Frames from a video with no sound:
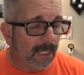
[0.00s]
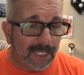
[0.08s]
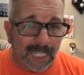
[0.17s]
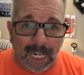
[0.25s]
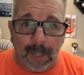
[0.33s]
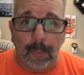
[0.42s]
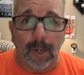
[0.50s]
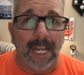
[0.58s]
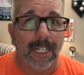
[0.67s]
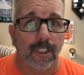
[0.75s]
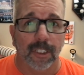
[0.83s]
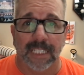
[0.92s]
Kyle
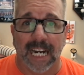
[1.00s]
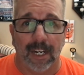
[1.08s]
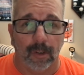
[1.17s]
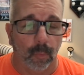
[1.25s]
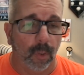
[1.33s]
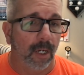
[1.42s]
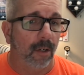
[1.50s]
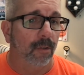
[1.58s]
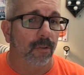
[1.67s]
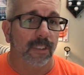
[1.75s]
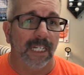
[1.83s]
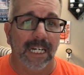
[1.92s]
Bradish and Tyler
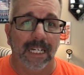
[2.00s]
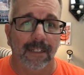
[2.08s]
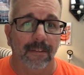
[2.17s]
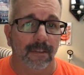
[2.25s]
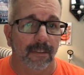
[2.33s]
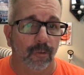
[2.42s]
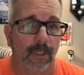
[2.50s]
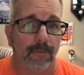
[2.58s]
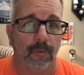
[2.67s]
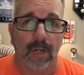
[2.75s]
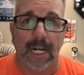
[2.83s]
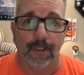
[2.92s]
Wells and
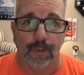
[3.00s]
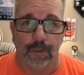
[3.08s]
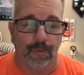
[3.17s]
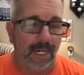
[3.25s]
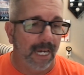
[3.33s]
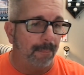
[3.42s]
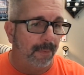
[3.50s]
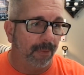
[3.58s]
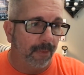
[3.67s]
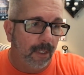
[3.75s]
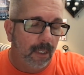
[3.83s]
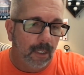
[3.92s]
Trevor Rogers are out,
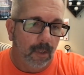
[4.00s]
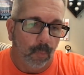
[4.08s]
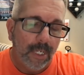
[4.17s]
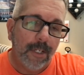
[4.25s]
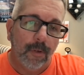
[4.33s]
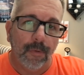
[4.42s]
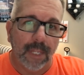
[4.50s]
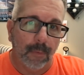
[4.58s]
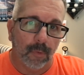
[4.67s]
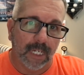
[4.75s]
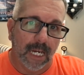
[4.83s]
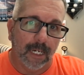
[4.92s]
but we knew they
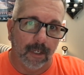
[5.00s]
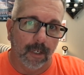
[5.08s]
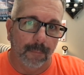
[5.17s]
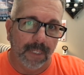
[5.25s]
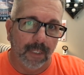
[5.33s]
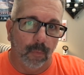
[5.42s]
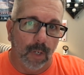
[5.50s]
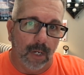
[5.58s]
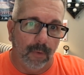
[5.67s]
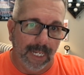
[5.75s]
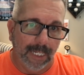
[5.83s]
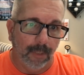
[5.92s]
were kind of going to be a
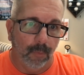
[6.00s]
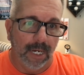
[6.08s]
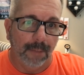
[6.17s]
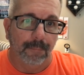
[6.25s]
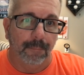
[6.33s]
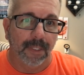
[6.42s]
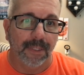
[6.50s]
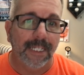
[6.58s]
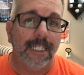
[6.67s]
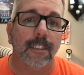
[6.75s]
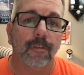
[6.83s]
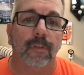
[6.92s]
while anyway. But
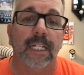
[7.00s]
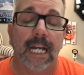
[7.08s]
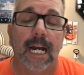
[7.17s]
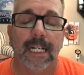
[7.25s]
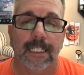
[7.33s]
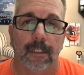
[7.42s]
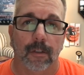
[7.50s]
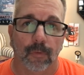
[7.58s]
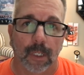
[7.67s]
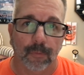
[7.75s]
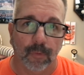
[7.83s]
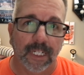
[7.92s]
these 3 guys here,
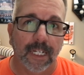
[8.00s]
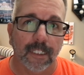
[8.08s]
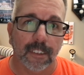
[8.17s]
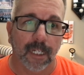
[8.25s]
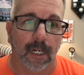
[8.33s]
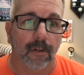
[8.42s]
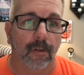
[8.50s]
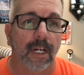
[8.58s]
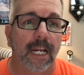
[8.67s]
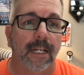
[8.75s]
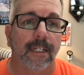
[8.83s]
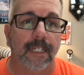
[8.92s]
Rodriguez, Gunnar,
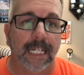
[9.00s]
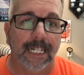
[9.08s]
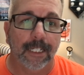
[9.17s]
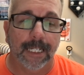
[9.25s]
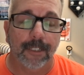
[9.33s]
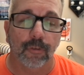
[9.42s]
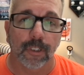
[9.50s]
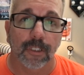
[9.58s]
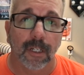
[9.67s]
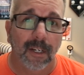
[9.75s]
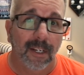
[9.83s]
and Kittredge,